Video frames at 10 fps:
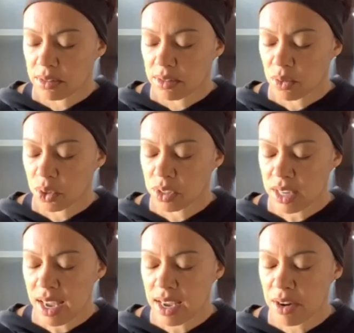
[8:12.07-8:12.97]
We'll
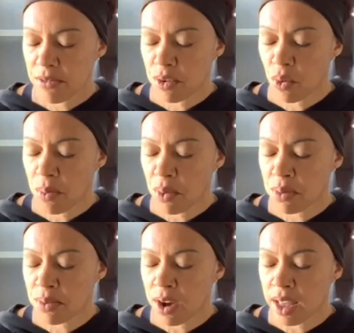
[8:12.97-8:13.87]
stay here for one more
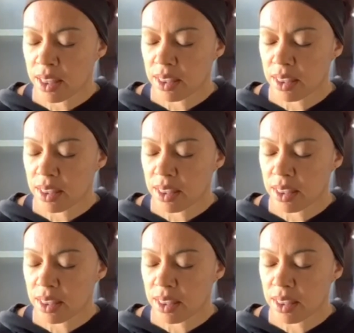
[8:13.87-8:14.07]
breath.